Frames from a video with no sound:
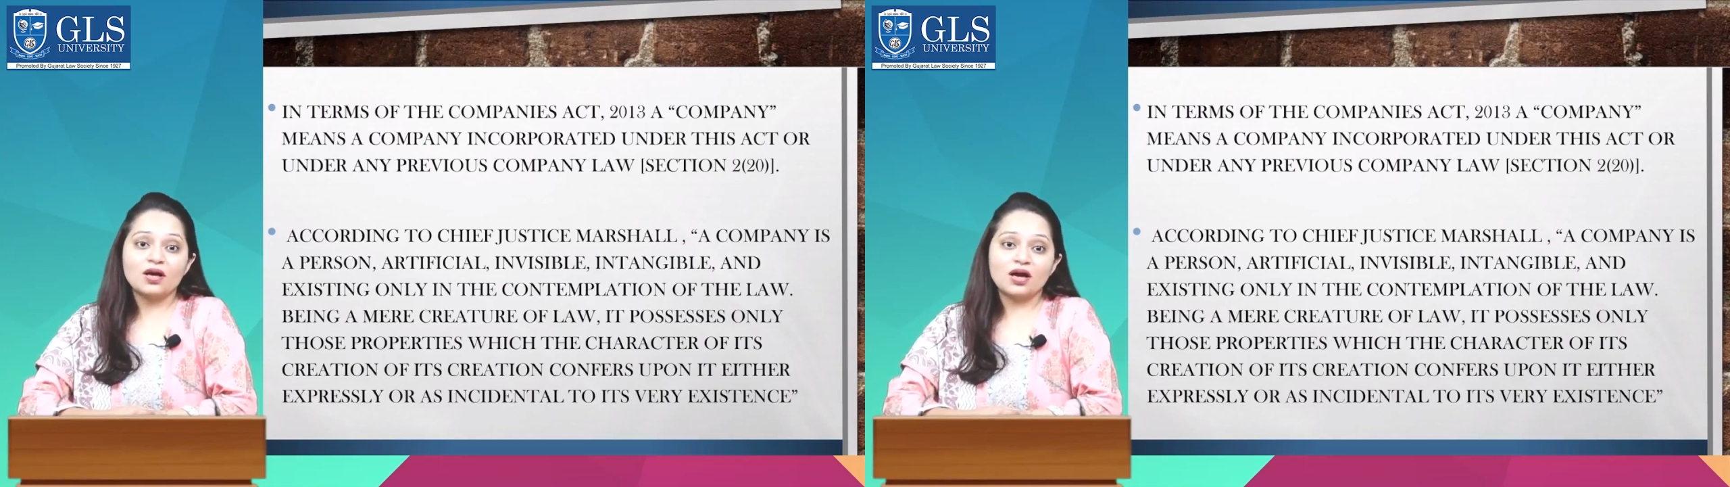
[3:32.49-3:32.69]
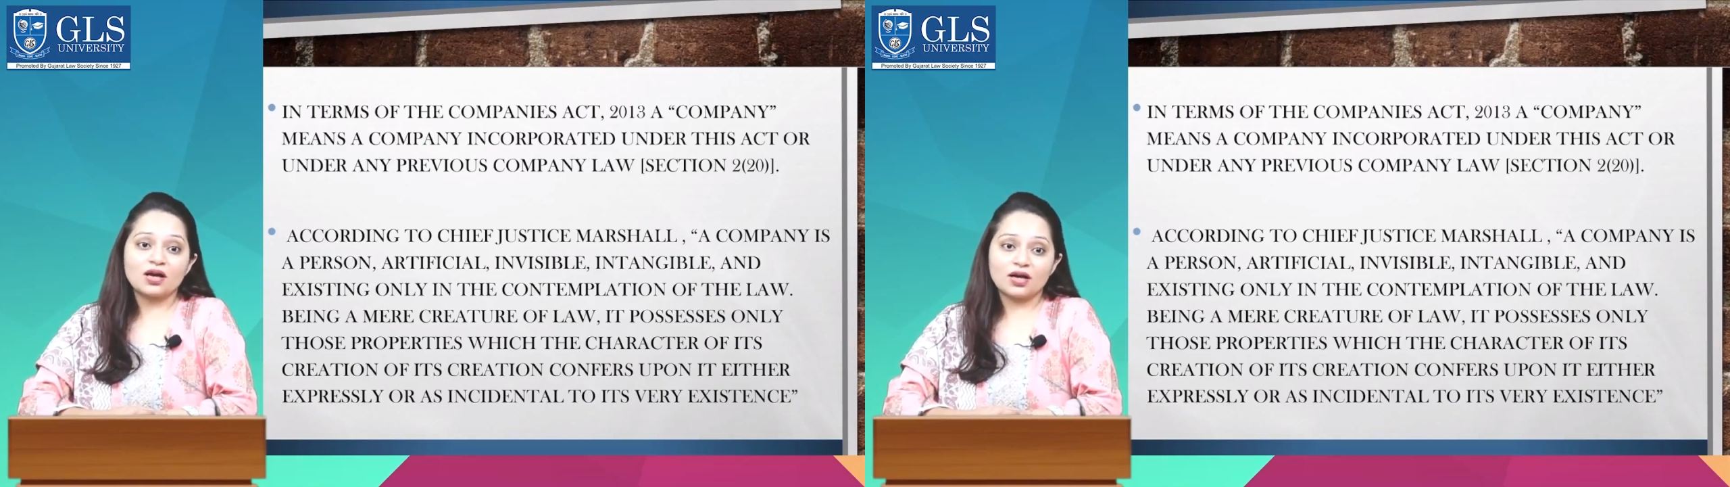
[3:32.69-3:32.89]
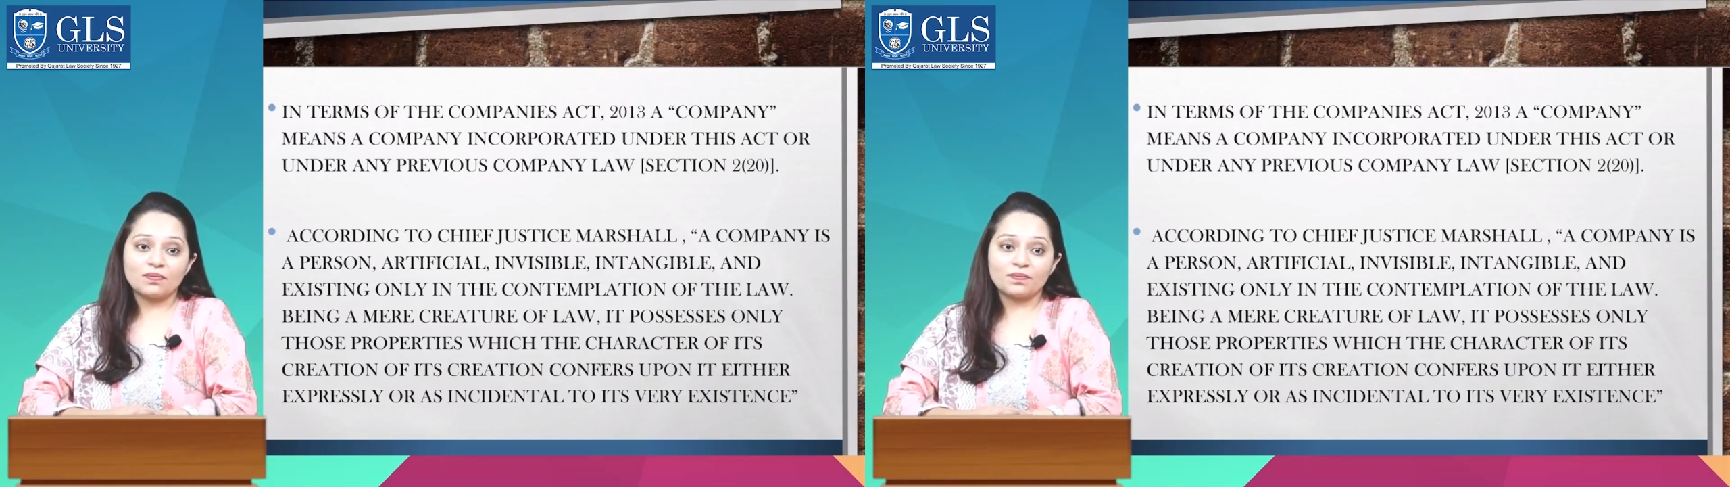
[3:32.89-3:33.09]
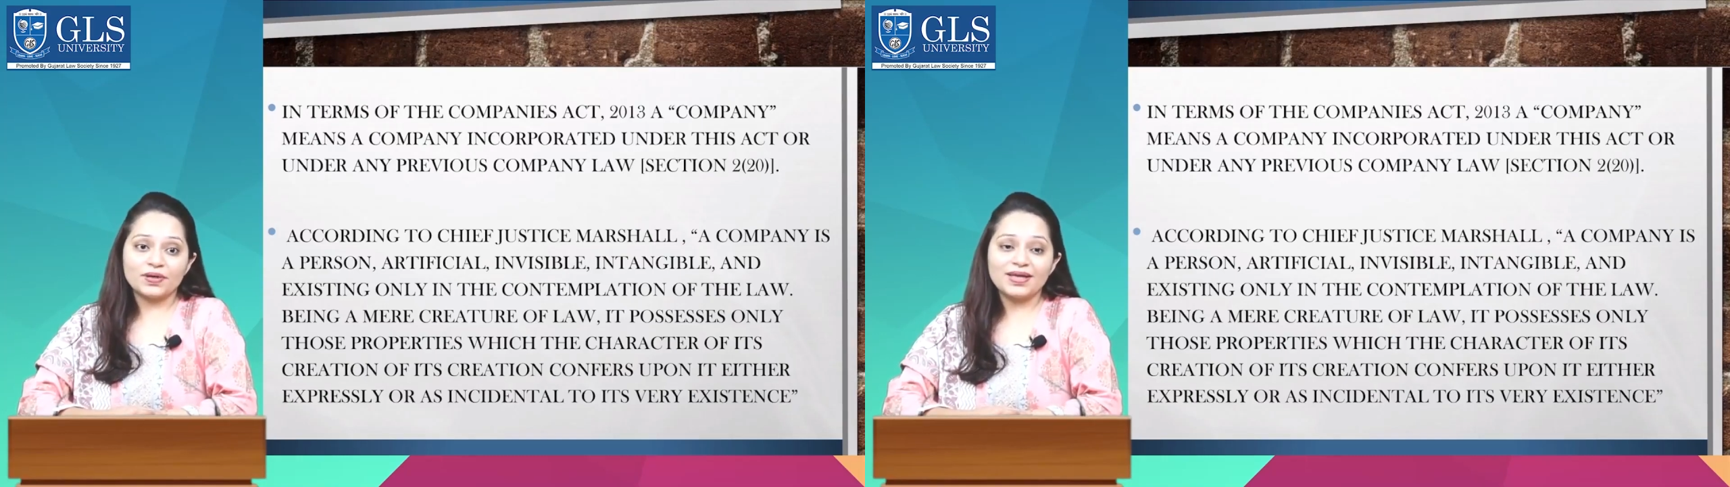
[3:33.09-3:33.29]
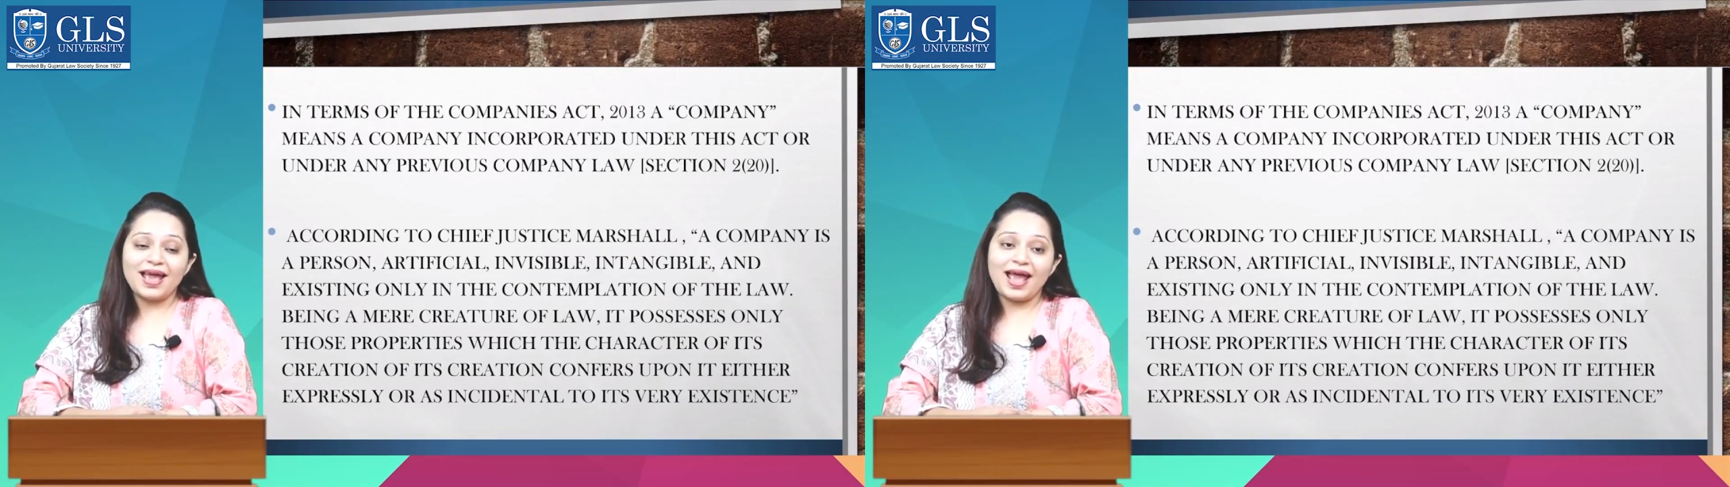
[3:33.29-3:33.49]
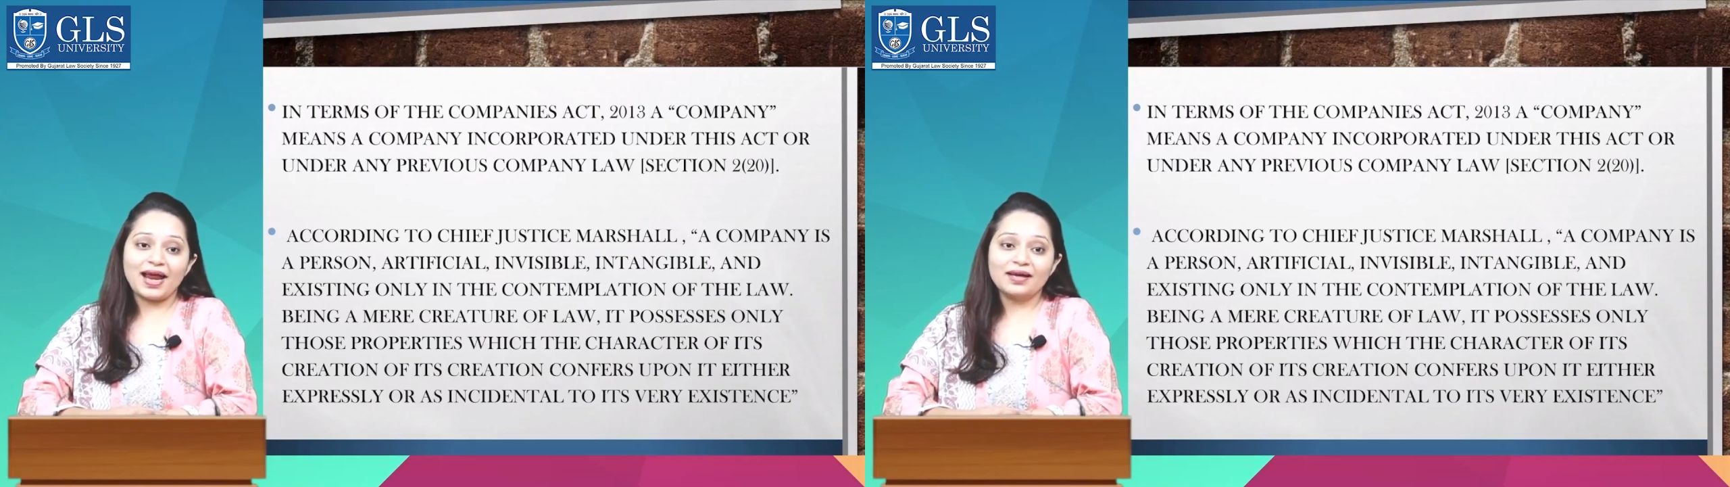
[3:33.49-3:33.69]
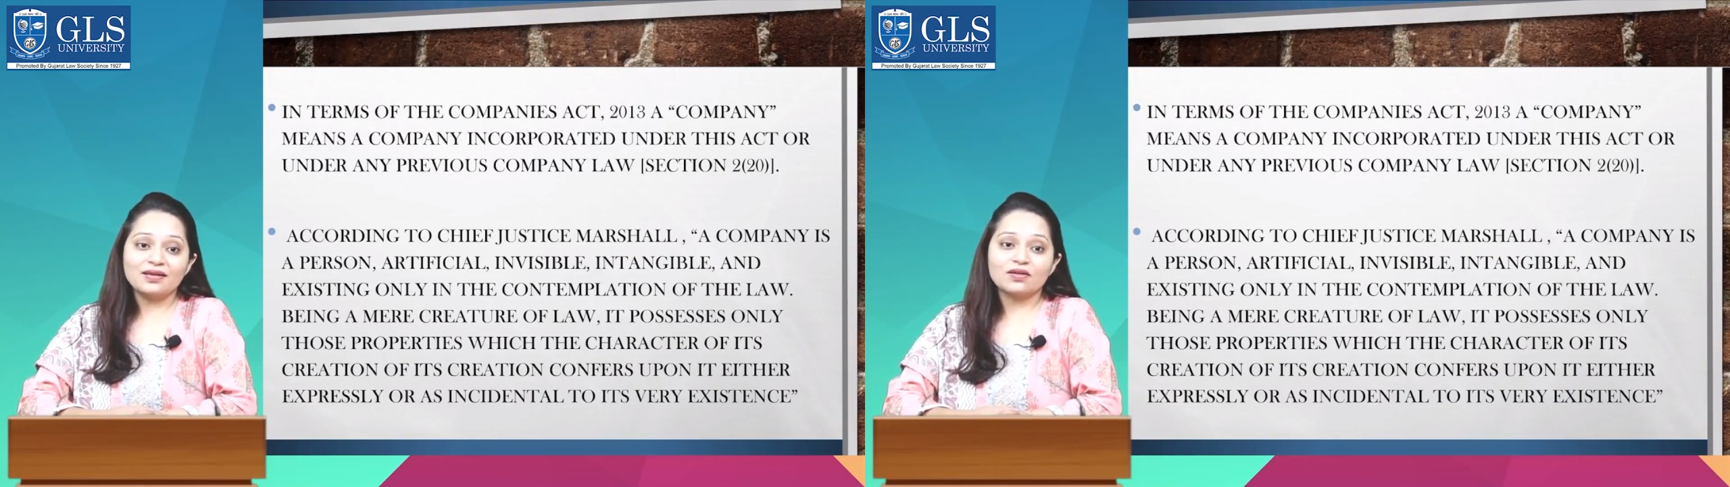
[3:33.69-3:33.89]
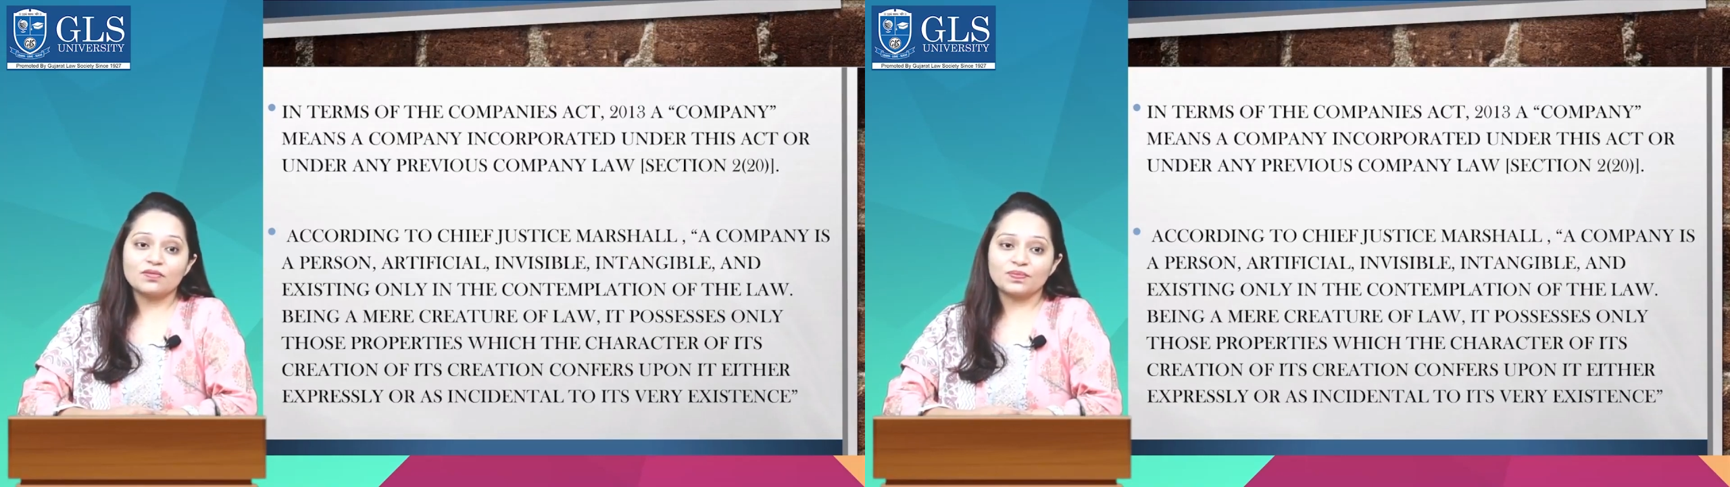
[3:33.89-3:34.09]
a company and
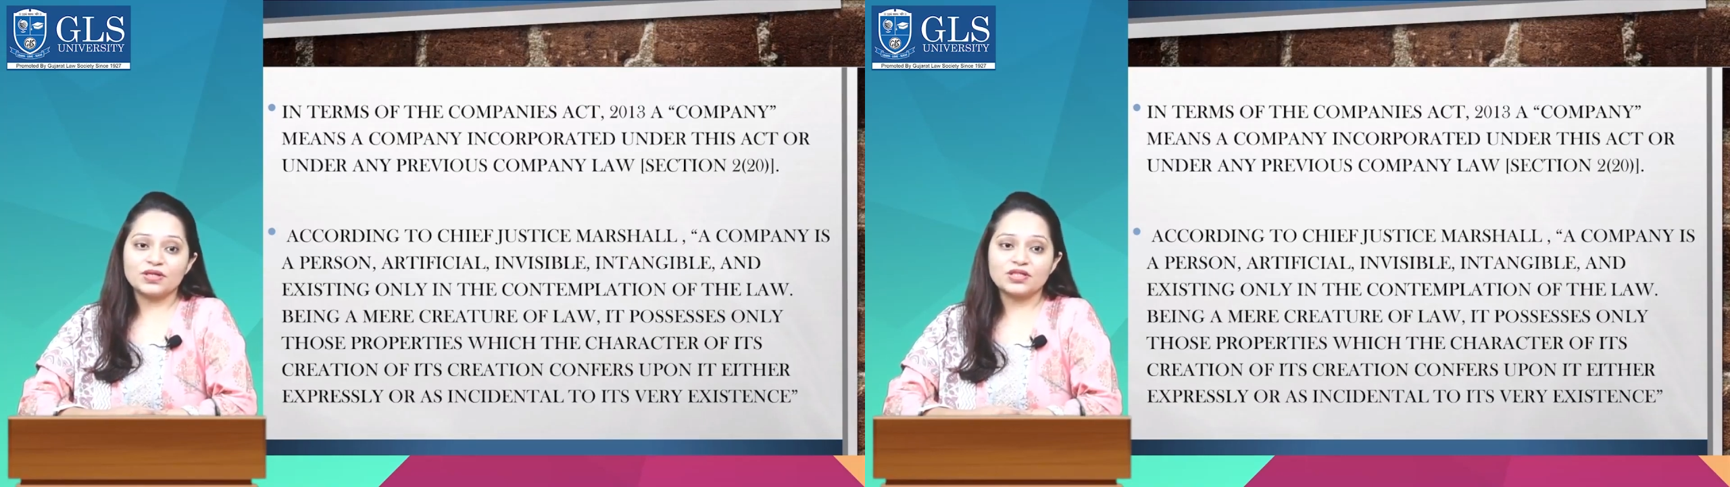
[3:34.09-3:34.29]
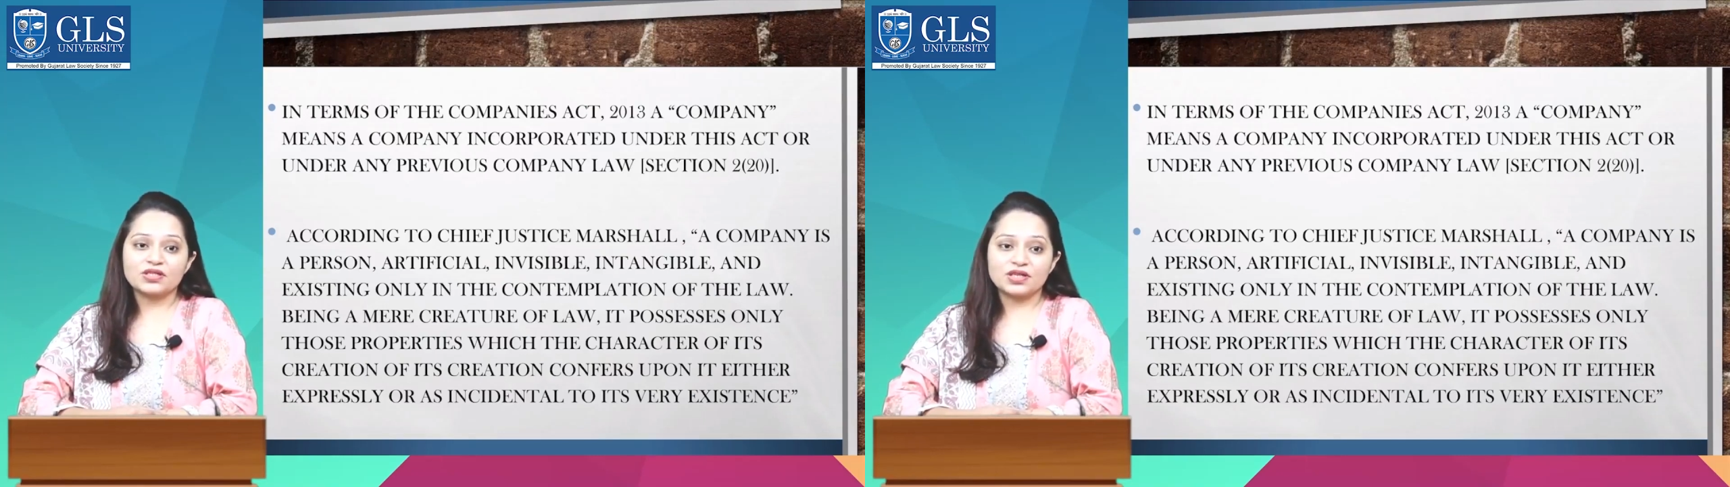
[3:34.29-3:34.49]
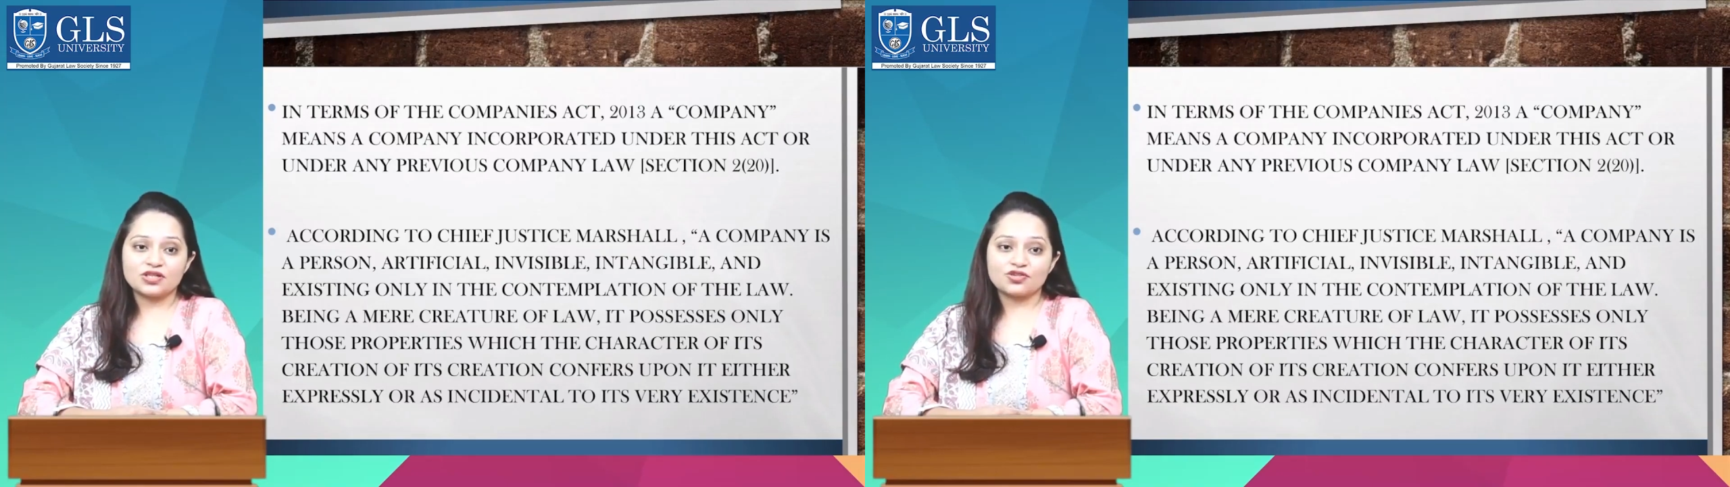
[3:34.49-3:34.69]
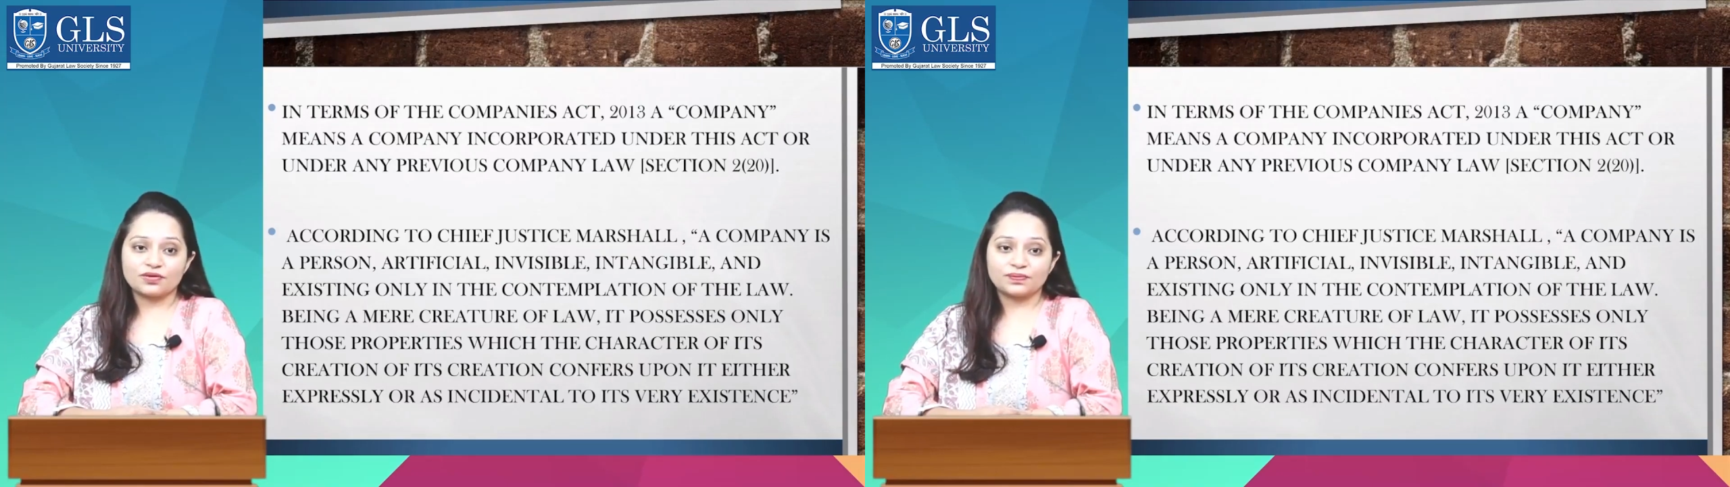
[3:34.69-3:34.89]
company's nature.